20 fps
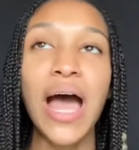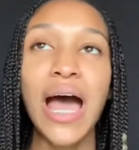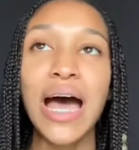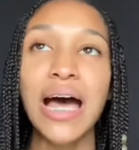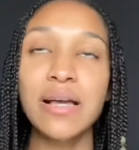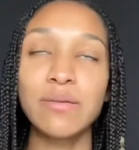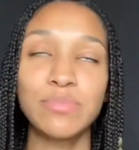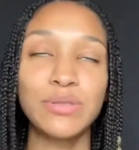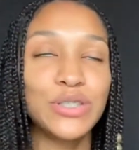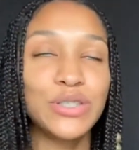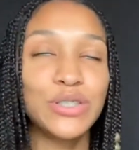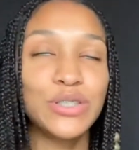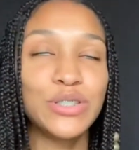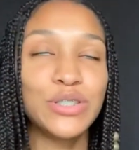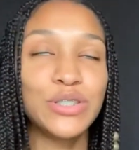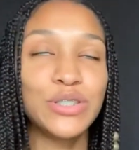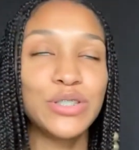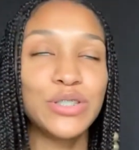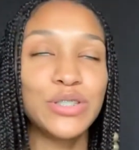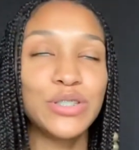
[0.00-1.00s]
I'm so
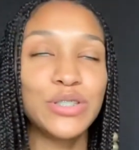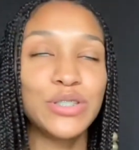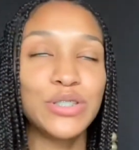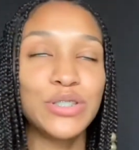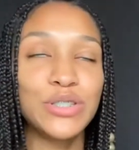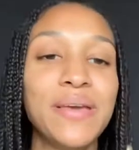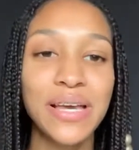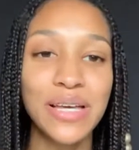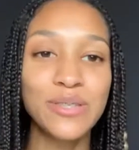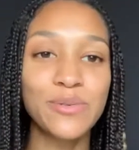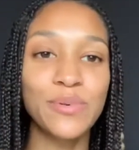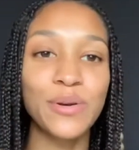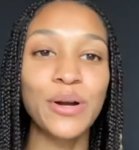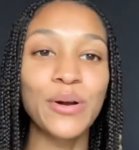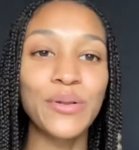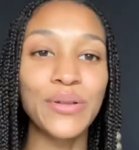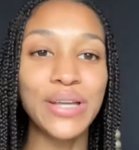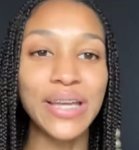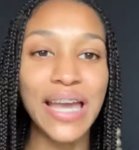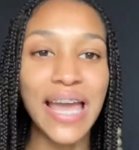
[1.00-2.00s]
happy because we're
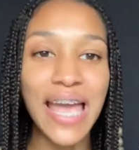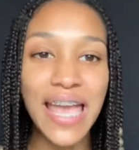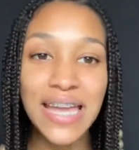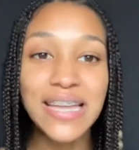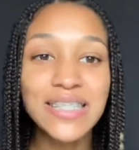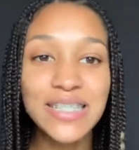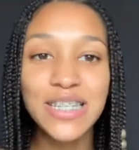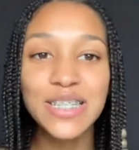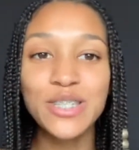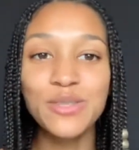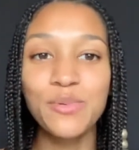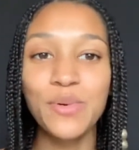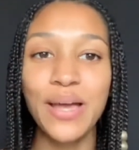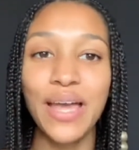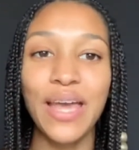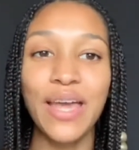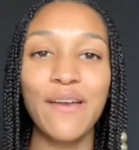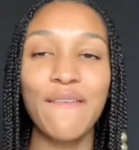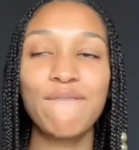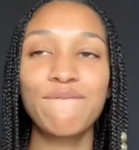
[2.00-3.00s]
only 8 days
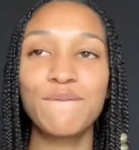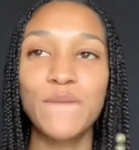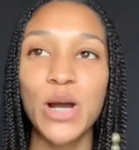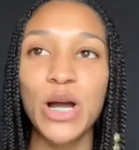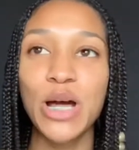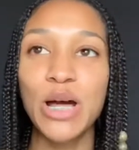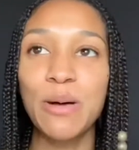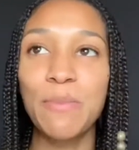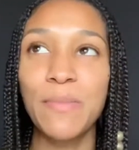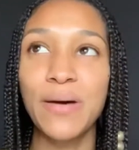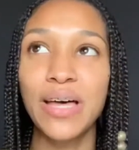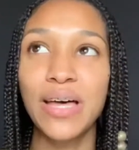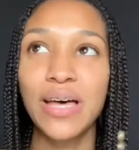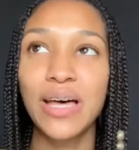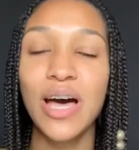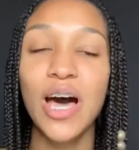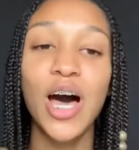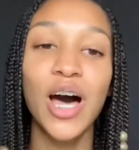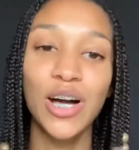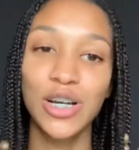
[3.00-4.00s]
away from
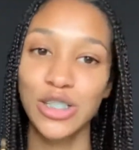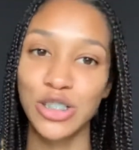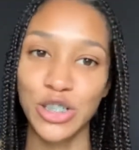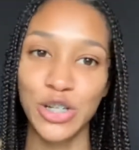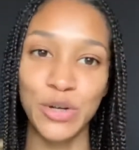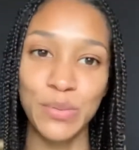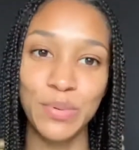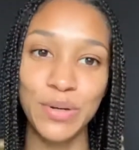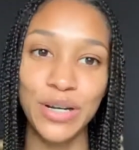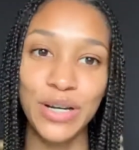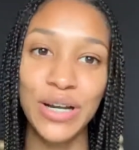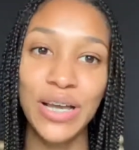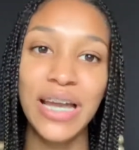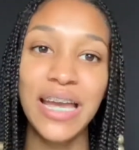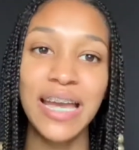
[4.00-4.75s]
October,